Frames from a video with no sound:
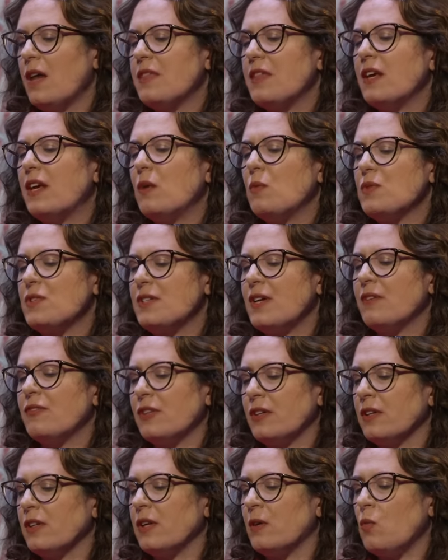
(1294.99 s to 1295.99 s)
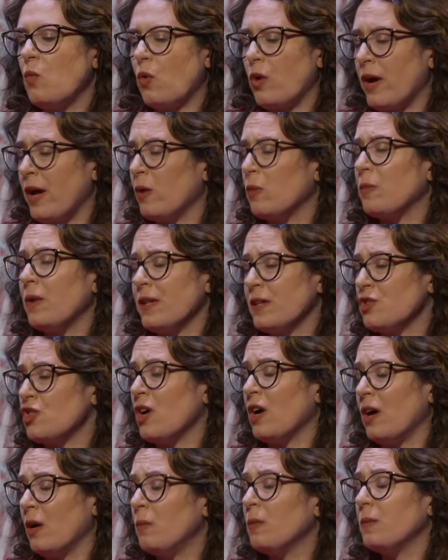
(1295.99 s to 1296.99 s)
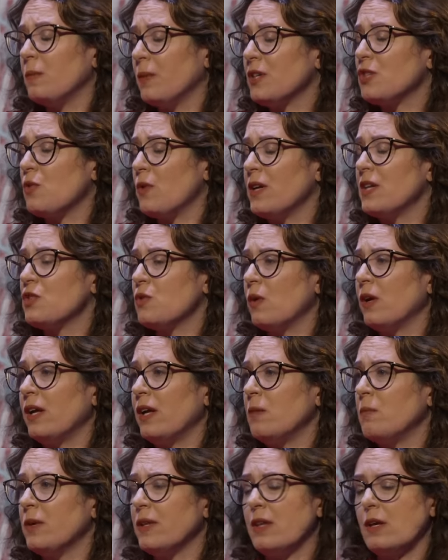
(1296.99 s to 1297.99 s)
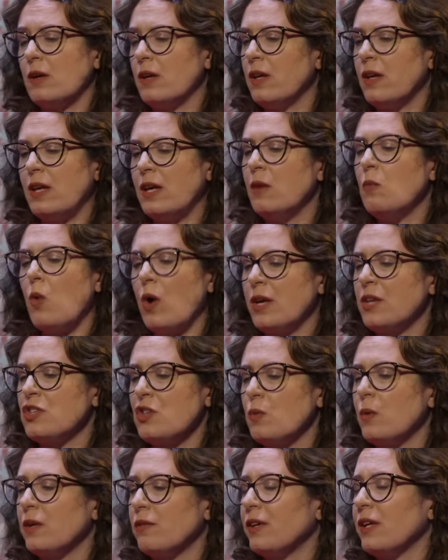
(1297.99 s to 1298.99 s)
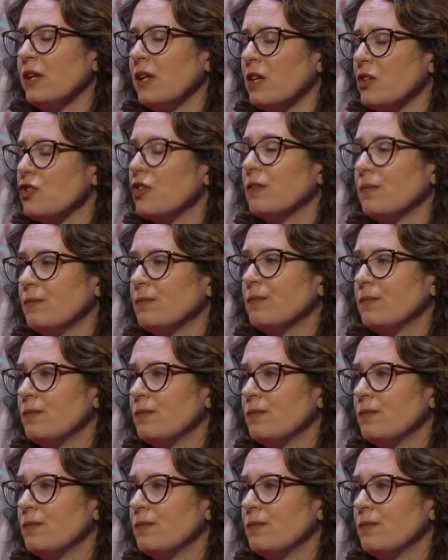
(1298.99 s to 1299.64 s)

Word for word: I think he was definitely worn out by the job by 2020, but there, he wanted to win reelection.